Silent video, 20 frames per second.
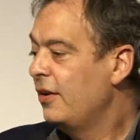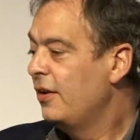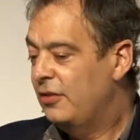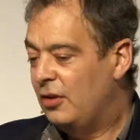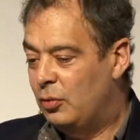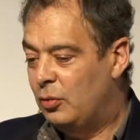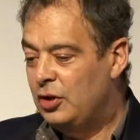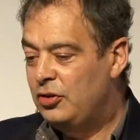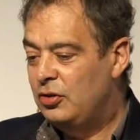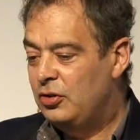
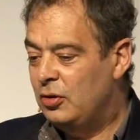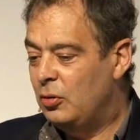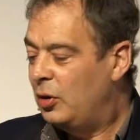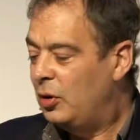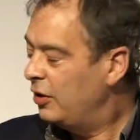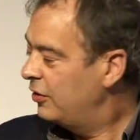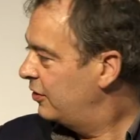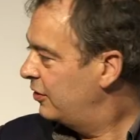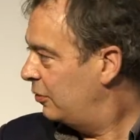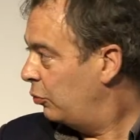So we're, too,
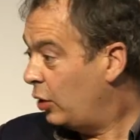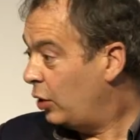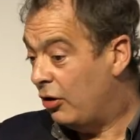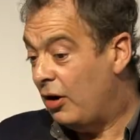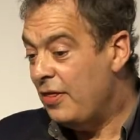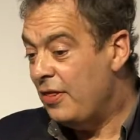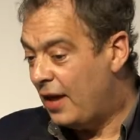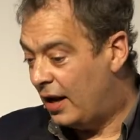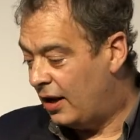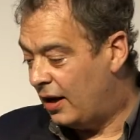we're,
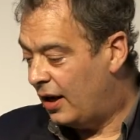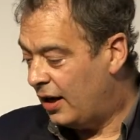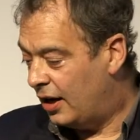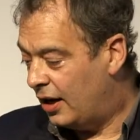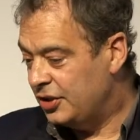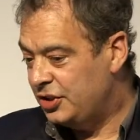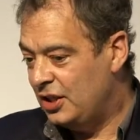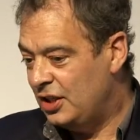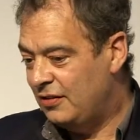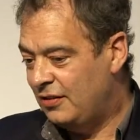we're in that, like
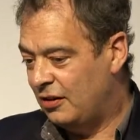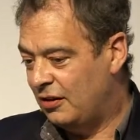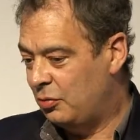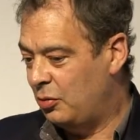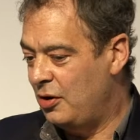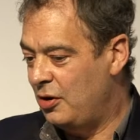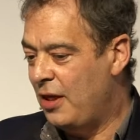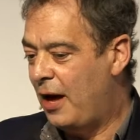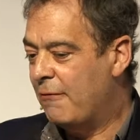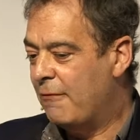Arshin says,
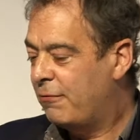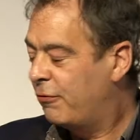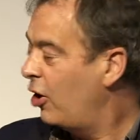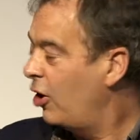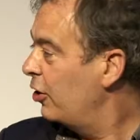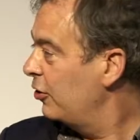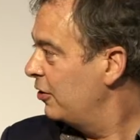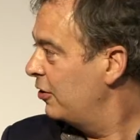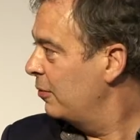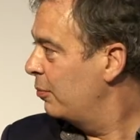we're in that
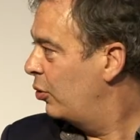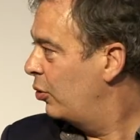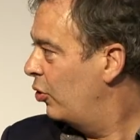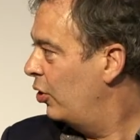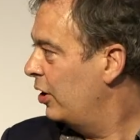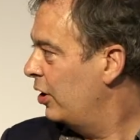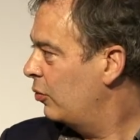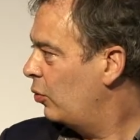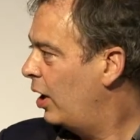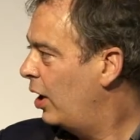frozen
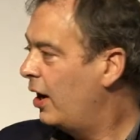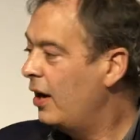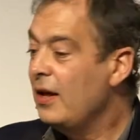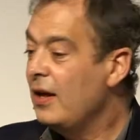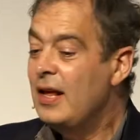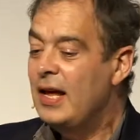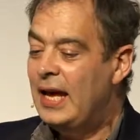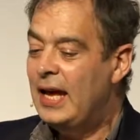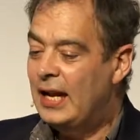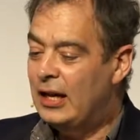point where
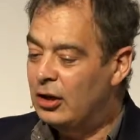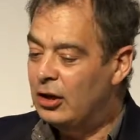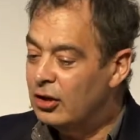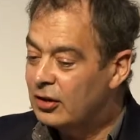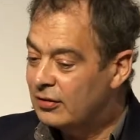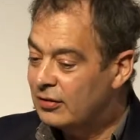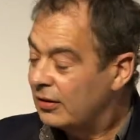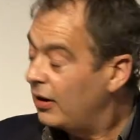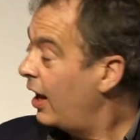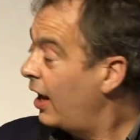it
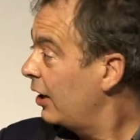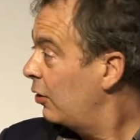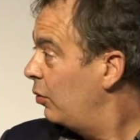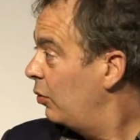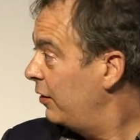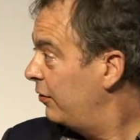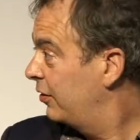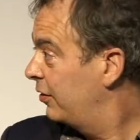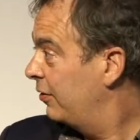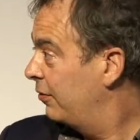looks like
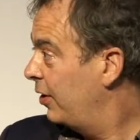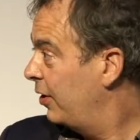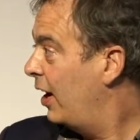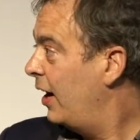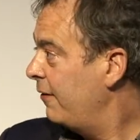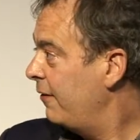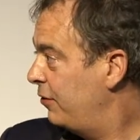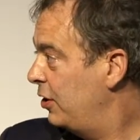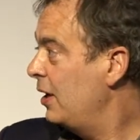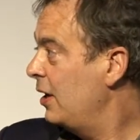we've
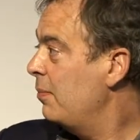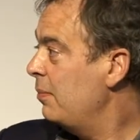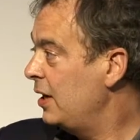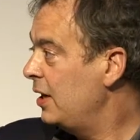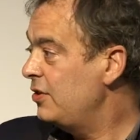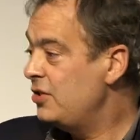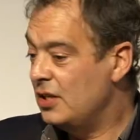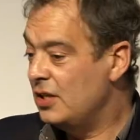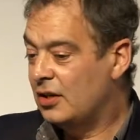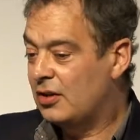survived the
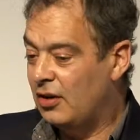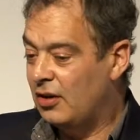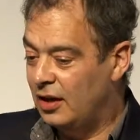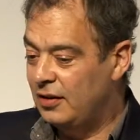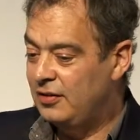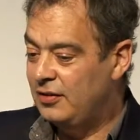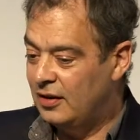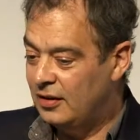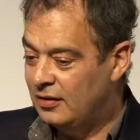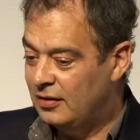immediate
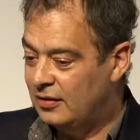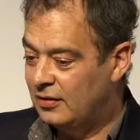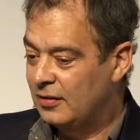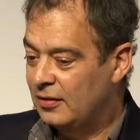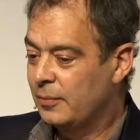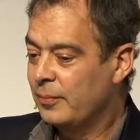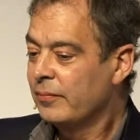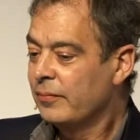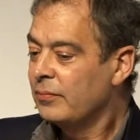crisis,